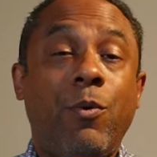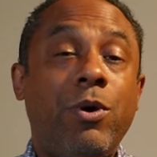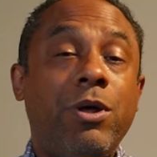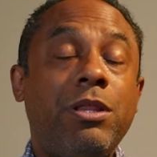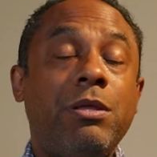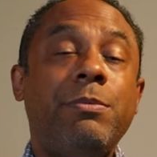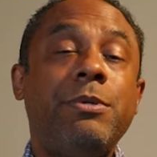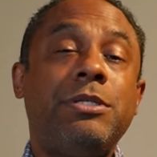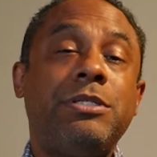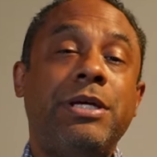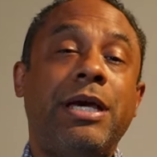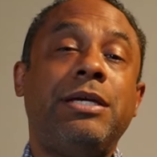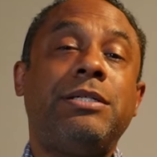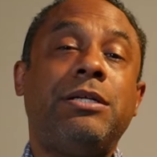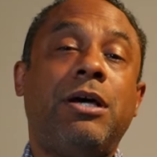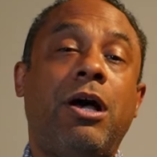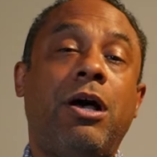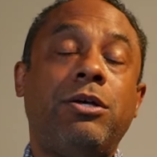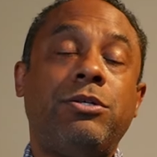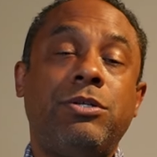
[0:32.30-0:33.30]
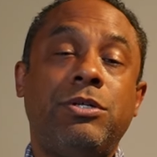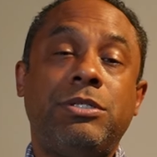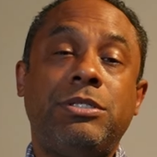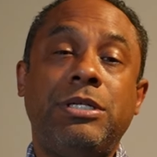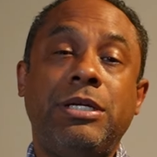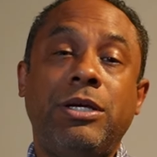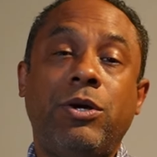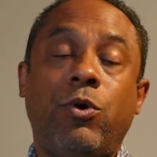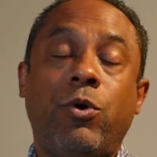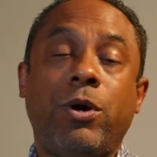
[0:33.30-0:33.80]
One of the mistakes I also
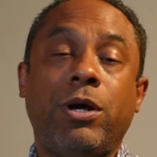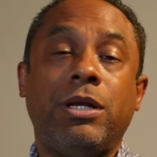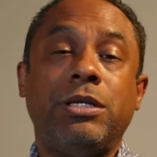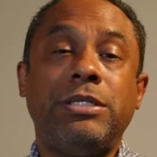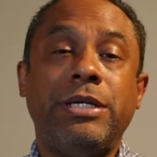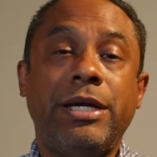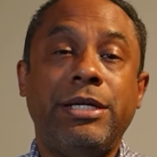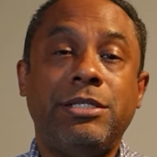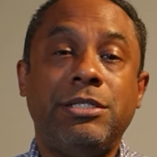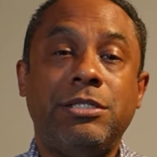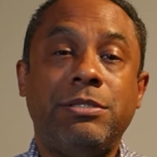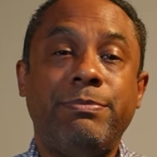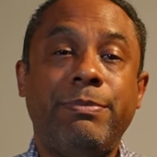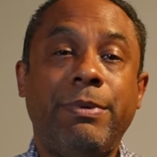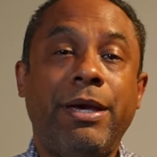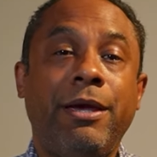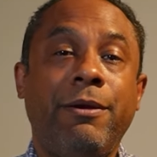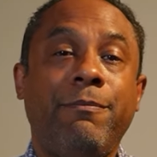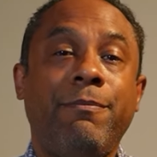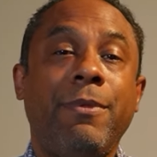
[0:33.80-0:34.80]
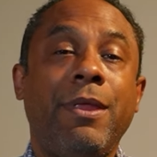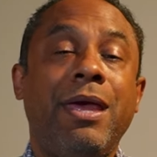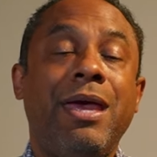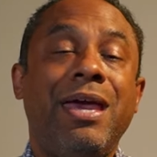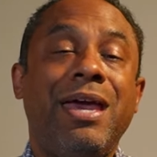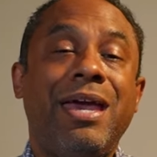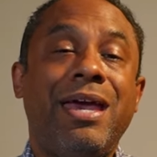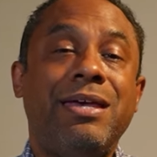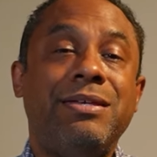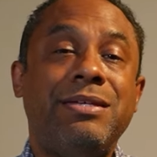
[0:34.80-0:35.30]
see organizations make
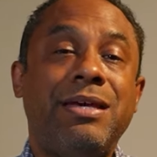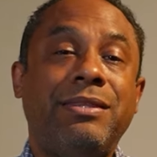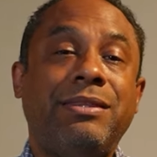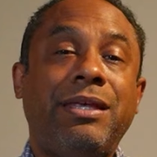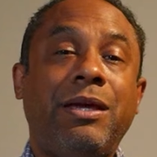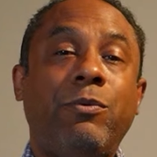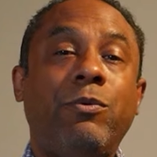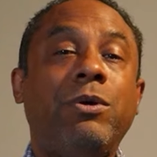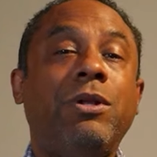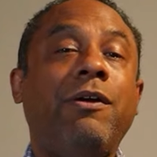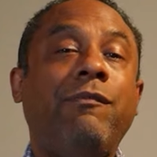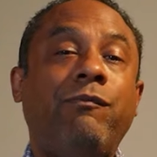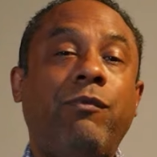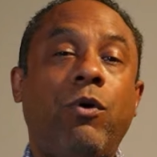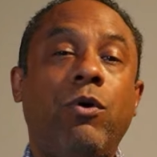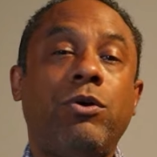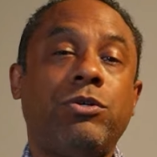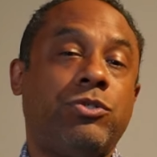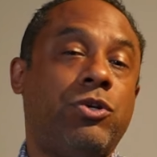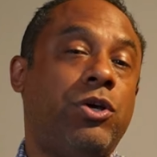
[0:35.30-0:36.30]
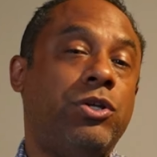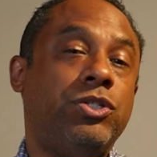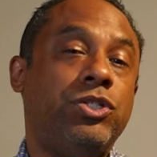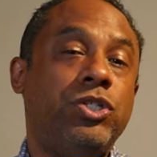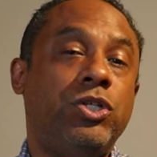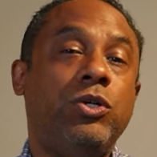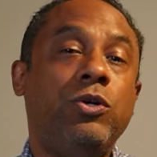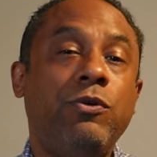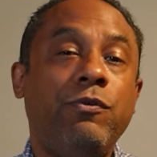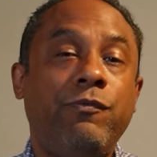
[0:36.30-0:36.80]
is that they really focus on
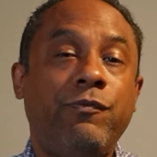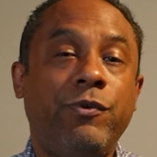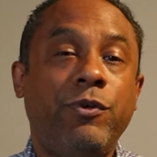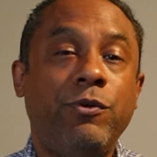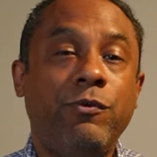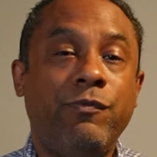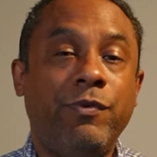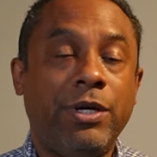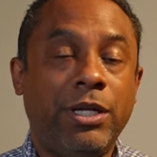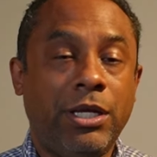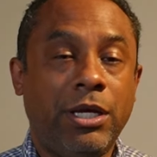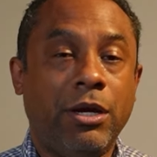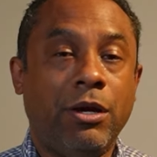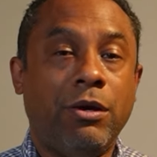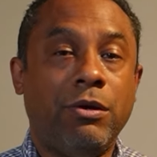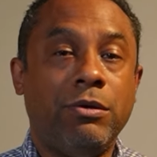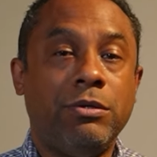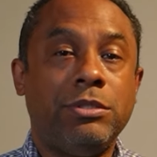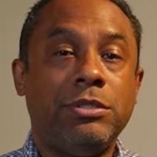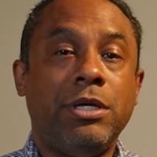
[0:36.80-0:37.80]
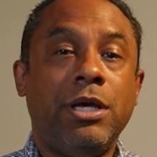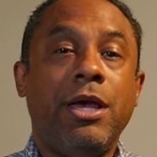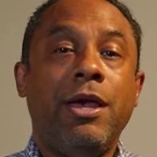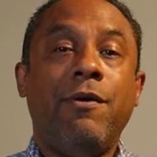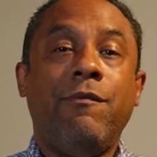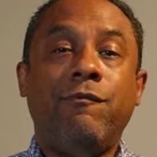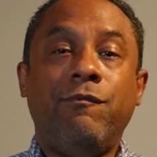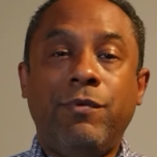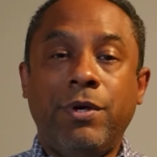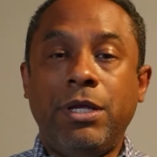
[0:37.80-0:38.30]
too few videos.
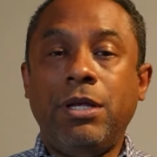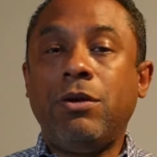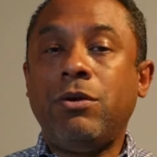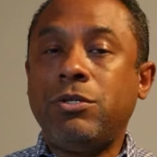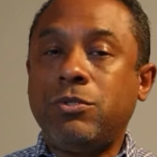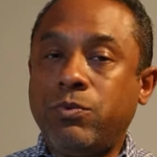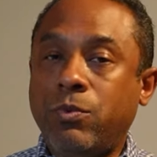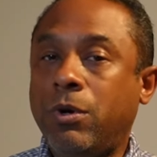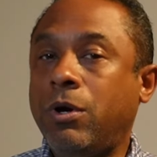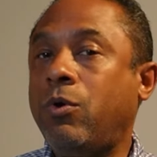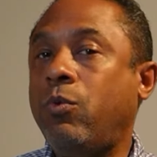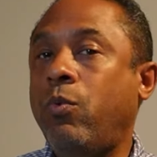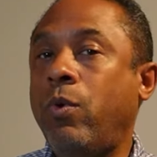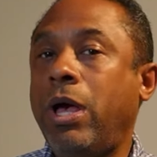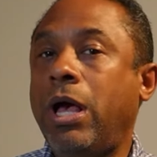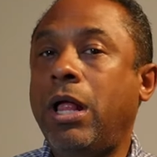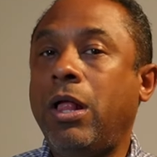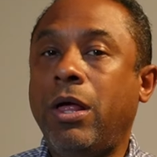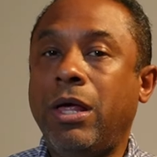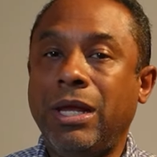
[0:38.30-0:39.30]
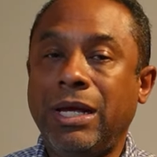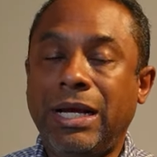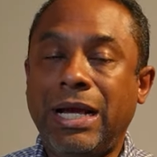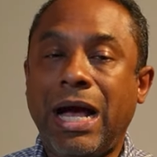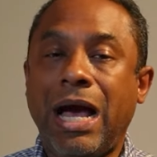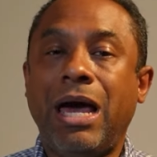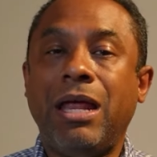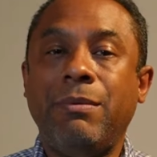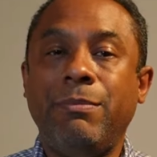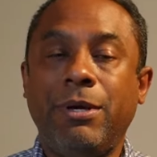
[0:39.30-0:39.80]
Videos work well on
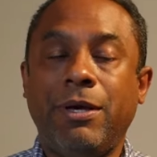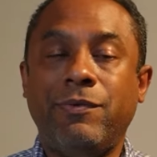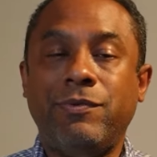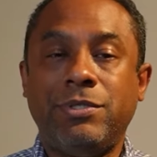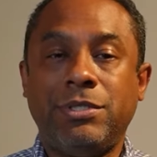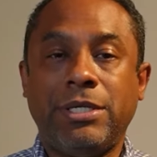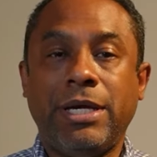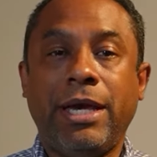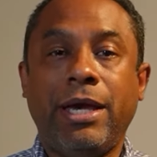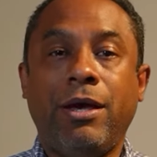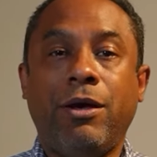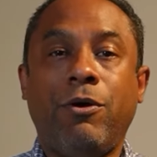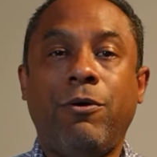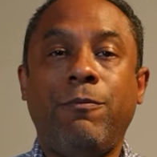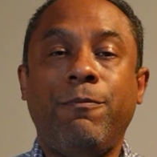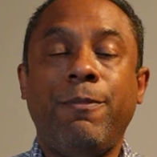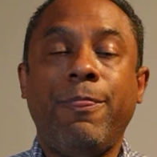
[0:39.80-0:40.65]
economy of scale.